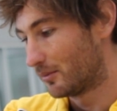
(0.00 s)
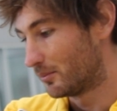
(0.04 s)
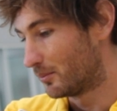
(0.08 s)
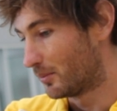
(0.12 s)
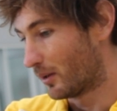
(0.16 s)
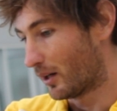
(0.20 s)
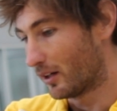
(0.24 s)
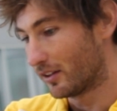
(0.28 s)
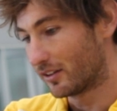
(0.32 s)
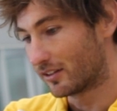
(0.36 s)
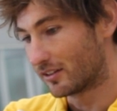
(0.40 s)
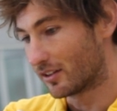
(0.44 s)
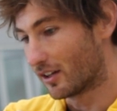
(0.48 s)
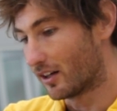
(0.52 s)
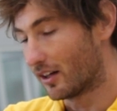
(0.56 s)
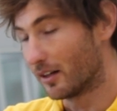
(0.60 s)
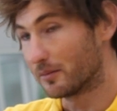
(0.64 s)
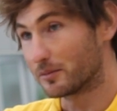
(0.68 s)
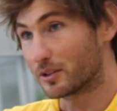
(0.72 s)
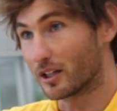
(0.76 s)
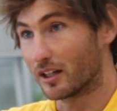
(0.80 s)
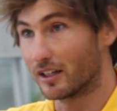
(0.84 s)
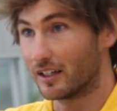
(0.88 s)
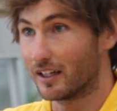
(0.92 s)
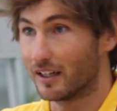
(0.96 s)
Both
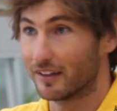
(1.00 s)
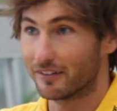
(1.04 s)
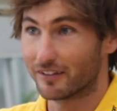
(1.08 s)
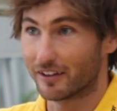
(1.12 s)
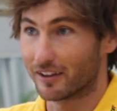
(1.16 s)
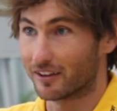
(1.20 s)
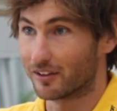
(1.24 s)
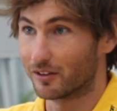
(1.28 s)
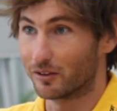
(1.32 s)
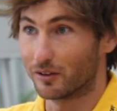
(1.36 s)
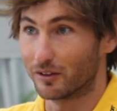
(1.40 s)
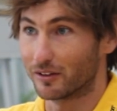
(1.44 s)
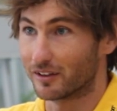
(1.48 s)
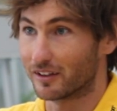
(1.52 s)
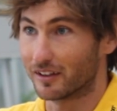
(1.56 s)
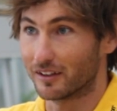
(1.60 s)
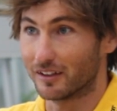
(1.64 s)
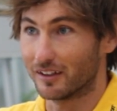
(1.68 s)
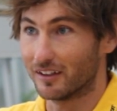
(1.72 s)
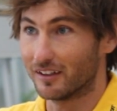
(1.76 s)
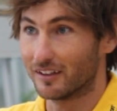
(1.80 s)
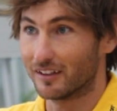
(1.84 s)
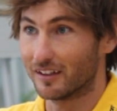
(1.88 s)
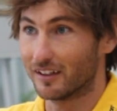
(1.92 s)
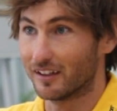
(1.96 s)
times I never thought that
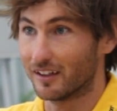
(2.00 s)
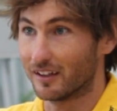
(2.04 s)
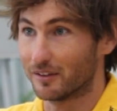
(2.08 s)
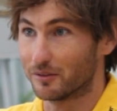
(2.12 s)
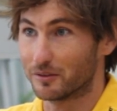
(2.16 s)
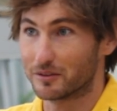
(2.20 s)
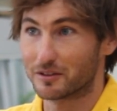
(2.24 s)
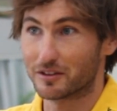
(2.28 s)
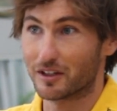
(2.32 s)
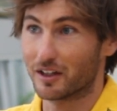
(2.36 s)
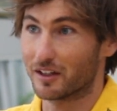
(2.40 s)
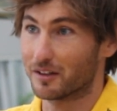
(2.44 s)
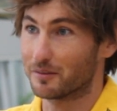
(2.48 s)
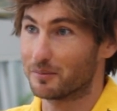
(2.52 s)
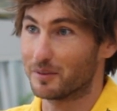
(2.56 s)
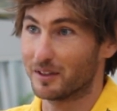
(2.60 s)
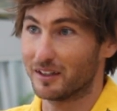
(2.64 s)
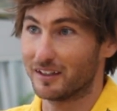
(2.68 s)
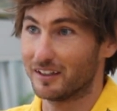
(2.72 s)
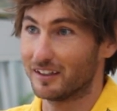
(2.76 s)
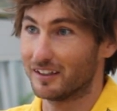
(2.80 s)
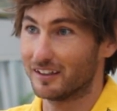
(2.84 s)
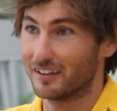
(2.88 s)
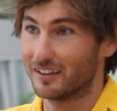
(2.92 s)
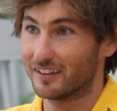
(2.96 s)
it was going to
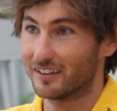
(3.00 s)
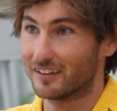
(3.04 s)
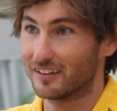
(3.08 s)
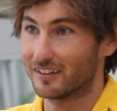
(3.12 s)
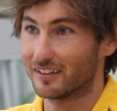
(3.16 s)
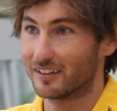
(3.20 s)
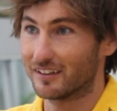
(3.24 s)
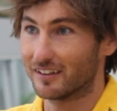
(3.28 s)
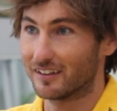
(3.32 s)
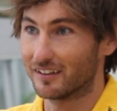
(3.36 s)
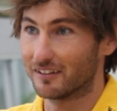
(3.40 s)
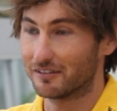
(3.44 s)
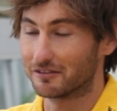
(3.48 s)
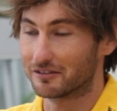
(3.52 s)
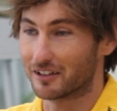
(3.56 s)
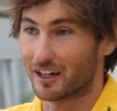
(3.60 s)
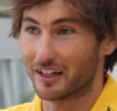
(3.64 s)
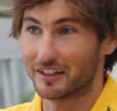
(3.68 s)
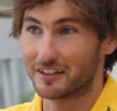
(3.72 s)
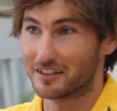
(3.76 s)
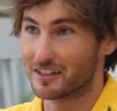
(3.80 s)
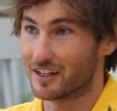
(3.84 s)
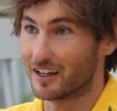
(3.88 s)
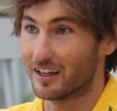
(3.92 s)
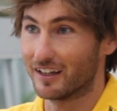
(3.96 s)
be
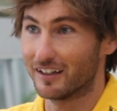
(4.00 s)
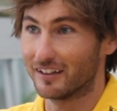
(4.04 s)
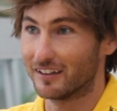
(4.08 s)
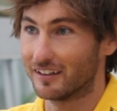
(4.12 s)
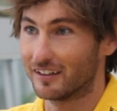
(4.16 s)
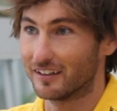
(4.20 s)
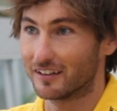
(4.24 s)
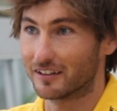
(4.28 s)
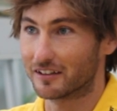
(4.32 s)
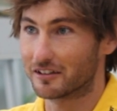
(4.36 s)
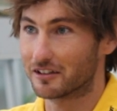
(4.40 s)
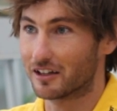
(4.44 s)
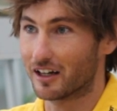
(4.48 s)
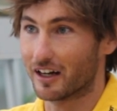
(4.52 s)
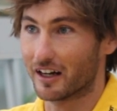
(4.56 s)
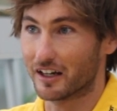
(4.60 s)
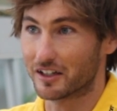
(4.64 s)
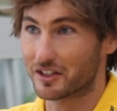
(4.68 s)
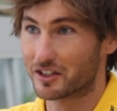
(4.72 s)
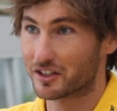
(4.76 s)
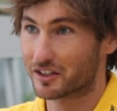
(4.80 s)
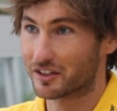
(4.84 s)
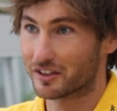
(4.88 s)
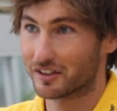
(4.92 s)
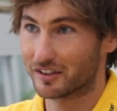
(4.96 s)
race ending
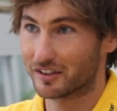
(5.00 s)
crash.